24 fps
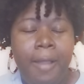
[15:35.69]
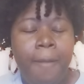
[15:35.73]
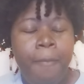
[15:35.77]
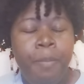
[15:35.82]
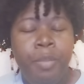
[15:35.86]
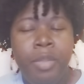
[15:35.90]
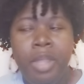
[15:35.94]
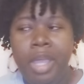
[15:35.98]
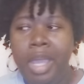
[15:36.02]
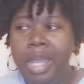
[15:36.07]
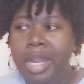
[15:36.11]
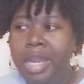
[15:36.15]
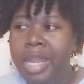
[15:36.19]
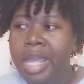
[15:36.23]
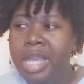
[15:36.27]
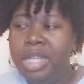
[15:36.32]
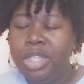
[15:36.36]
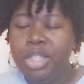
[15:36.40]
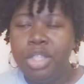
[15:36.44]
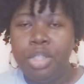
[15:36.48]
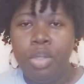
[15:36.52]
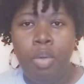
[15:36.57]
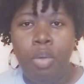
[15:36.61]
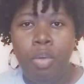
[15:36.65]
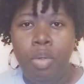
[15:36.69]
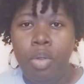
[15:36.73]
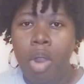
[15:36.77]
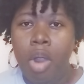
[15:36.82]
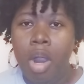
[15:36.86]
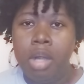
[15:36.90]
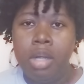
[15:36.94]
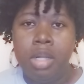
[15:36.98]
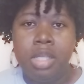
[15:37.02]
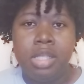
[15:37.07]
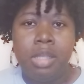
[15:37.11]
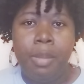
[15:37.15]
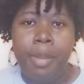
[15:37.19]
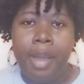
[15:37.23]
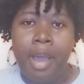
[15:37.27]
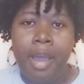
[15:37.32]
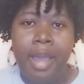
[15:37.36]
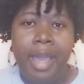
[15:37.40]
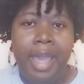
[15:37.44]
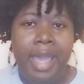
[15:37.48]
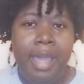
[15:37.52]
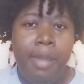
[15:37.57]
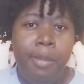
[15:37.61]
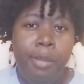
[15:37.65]
And that show garners about
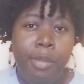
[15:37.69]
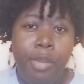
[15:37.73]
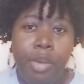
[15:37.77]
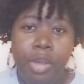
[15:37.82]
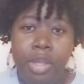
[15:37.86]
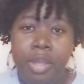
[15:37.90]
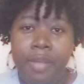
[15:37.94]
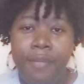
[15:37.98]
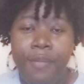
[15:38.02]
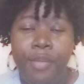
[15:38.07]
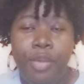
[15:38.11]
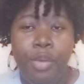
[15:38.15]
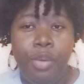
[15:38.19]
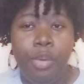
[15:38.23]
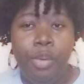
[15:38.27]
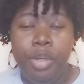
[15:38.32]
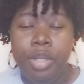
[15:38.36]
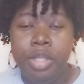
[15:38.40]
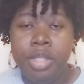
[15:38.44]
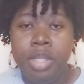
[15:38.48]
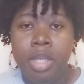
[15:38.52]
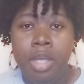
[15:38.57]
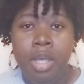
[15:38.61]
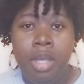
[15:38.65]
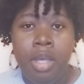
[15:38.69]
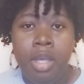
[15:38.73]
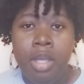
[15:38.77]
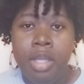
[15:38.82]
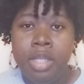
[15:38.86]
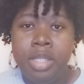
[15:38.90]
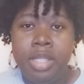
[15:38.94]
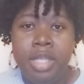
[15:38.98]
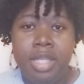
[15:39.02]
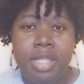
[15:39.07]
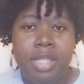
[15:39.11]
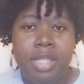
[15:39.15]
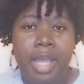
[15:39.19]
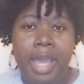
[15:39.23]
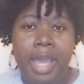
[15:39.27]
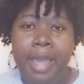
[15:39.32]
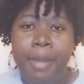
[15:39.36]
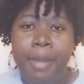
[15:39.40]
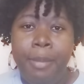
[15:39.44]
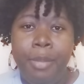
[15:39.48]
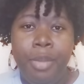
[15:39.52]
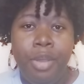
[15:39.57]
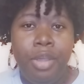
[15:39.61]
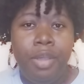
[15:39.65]
8 million viewers, 6 to 8
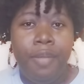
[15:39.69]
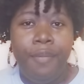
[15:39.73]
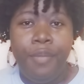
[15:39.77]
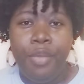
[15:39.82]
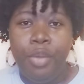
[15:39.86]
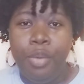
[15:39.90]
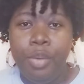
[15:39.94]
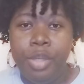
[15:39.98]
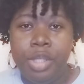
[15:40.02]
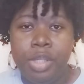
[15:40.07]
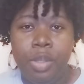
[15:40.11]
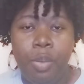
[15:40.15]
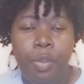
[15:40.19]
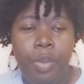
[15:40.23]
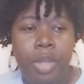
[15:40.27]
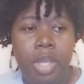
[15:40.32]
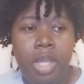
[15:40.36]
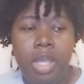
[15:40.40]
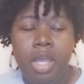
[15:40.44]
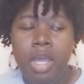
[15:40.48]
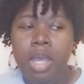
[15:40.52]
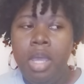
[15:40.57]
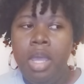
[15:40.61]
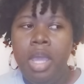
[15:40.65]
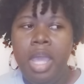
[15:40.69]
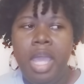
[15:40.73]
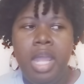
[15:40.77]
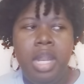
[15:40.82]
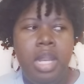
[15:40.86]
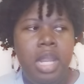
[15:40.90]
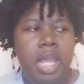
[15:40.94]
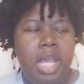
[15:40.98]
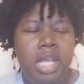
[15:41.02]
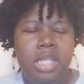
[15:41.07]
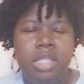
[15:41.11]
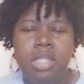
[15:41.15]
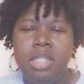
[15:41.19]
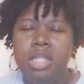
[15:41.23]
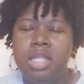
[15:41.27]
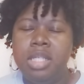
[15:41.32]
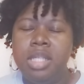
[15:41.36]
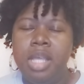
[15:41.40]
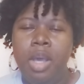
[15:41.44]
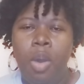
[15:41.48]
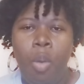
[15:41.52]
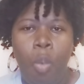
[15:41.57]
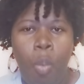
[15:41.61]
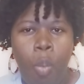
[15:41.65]
million viewers a week. And it's just a
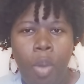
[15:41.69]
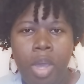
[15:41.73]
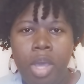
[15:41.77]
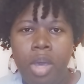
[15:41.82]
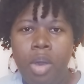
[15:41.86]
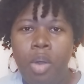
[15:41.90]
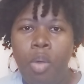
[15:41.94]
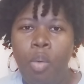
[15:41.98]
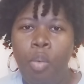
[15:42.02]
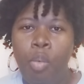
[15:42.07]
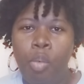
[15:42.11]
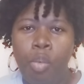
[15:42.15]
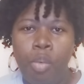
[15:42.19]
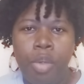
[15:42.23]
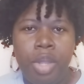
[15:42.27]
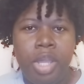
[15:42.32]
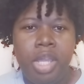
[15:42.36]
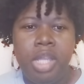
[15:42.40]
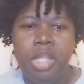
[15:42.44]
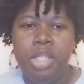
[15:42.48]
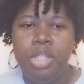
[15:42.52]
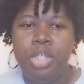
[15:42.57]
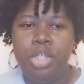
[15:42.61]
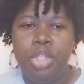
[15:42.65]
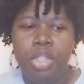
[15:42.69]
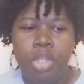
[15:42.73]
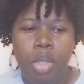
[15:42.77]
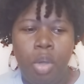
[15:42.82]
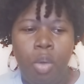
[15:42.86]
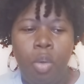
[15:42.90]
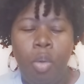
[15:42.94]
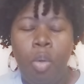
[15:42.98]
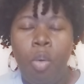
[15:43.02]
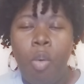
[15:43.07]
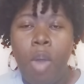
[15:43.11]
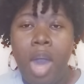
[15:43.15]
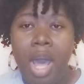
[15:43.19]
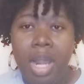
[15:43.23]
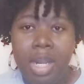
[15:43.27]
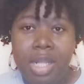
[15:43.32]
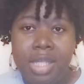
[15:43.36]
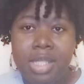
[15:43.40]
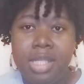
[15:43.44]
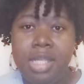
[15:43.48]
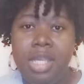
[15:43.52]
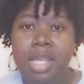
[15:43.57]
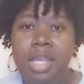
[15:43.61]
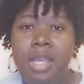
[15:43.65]
well written show.
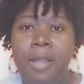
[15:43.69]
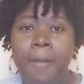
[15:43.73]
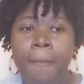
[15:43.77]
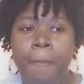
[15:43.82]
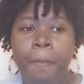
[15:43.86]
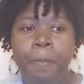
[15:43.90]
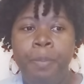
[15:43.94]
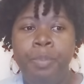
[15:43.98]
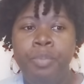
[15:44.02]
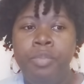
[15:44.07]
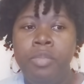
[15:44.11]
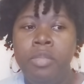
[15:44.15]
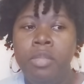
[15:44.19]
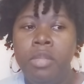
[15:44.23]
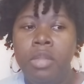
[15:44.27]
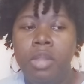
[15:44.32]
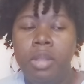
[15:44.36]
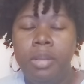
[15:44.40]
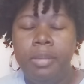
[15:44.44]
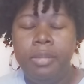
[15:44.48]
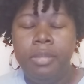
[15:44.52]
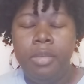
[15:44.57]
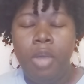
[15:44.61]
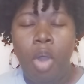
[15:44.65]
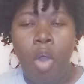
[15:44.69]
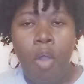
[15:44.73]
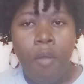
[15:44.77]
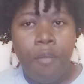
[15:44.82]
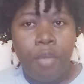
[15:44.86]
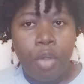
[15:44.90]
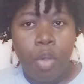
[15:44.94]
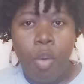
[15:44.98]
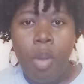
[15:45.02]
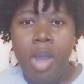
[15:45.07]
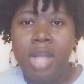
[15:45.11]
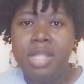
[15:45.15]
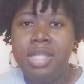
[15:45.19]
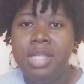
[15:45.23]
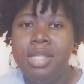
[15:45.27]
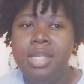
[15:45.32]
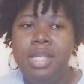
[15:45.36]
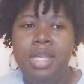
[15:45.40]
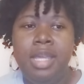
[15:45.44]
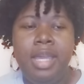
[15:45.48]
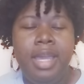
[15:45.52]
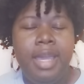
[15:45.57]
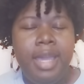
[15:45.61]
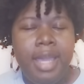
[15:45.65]
Quality over quantity
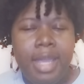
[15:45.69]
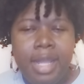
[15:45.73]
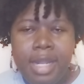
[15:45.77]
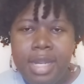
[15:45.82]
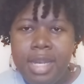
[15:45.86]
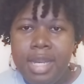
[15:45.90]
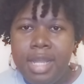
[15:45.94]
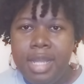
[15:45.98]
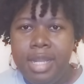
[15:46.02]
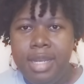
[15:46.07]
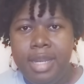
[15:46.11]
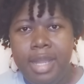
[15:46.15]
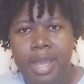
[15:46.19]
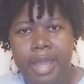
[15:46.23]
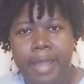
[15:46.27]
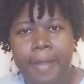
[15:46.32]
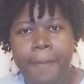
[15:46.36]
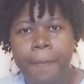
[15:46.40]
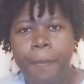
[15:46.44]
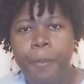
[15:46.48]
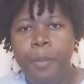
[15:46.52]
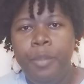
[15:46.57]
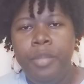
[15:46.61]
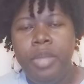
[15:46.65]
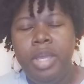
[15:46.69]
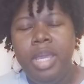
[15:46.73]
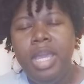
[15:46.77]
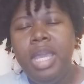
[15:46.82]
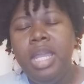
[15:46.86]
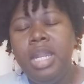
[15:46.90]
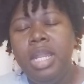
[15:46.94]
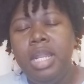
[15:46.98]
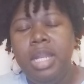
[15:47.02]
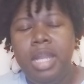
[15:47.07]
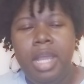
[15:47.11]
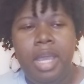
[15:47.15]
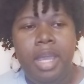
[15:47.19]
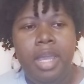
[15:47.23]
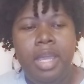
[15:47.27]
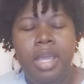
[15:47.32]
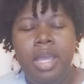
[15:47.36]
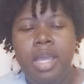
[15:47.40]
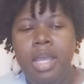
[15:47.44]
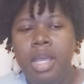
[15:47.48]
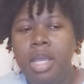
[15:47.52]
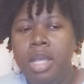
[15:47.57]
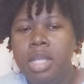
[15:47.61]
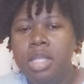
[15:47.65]
any day. Any day.
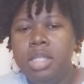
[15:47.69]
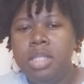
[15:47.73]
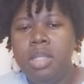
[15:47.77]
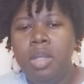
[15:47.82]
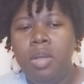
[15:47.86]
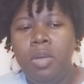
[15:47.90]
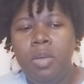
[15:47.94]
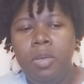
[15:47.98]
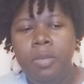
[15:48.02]
So